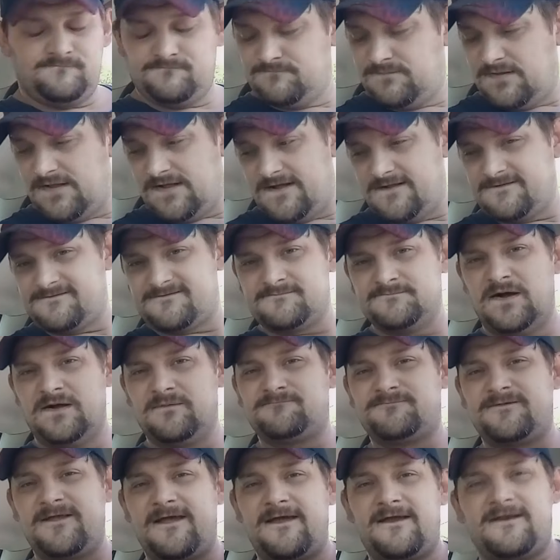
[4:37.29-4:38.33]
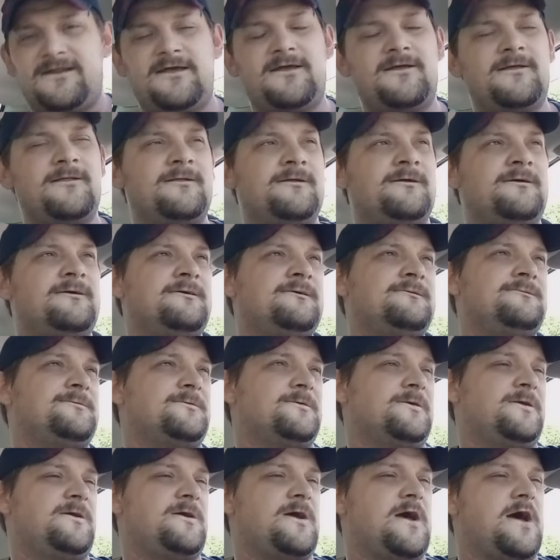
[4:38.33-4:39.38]
but some updating
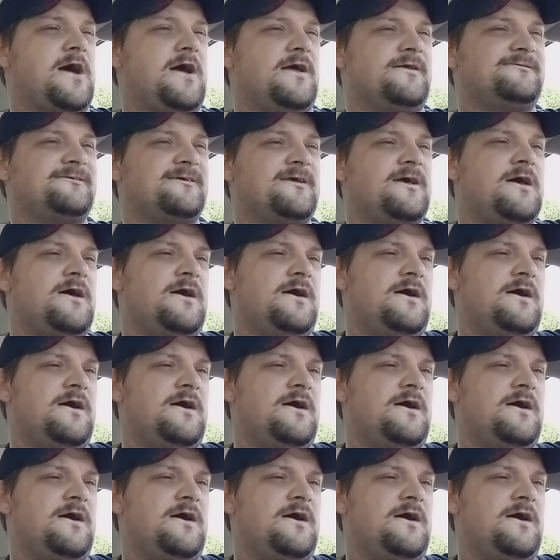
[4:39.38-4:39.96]
for you guys.